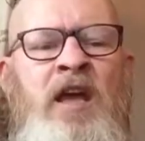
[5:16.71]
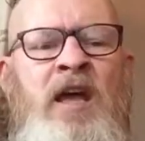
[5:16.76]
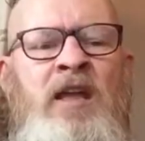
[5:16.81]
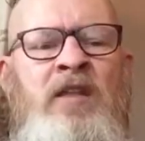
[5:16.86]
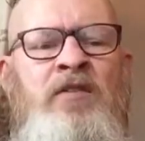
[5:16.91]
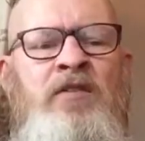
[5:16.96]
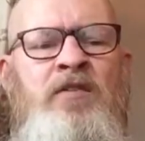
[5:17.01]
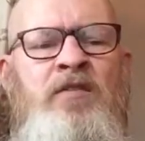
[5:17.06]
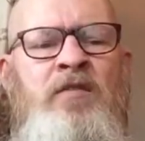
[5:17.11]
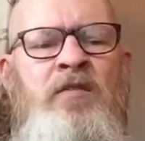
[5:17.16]

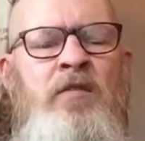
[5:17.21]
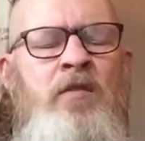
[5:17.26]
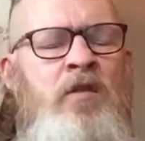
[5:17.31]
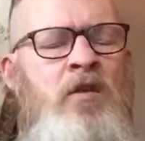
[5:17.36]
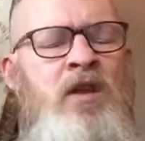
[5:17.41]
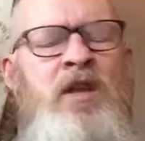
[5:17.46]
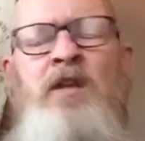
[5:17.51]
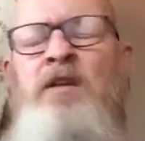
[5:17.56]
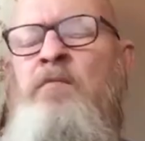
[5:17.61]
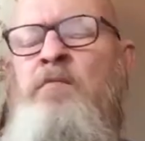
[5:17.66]
and
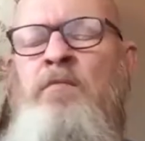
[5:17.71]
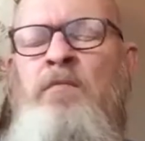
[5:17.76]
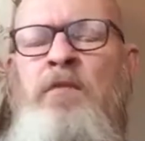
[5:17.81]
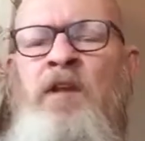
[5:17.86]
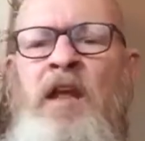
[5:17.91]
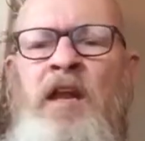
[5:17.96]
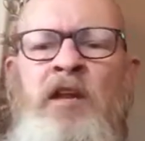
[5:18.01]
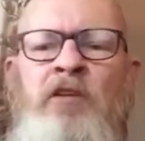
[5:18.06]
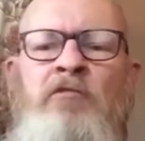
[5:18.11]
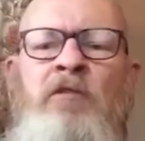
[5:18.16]
in
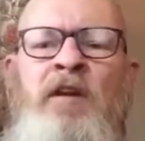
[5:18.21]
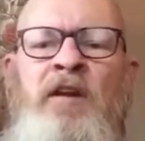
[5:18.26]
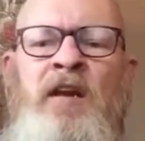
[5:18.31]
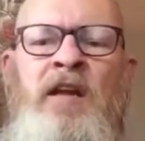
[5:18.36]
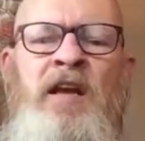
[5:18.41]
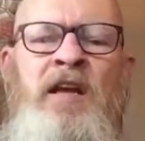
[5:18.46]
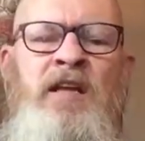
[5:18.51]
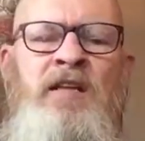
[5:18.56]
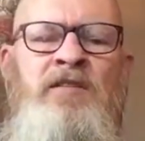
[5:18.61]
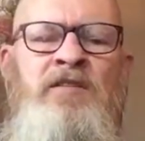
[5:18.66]
Nan and
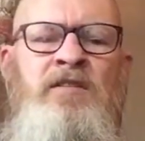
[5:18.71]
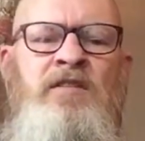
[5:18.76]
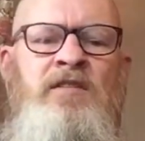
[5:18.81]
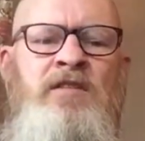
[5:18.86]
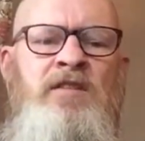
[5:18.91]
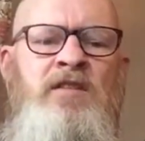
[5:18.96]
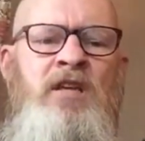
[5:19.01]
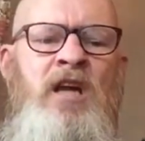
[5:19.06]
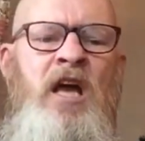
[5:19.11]
Grandad's,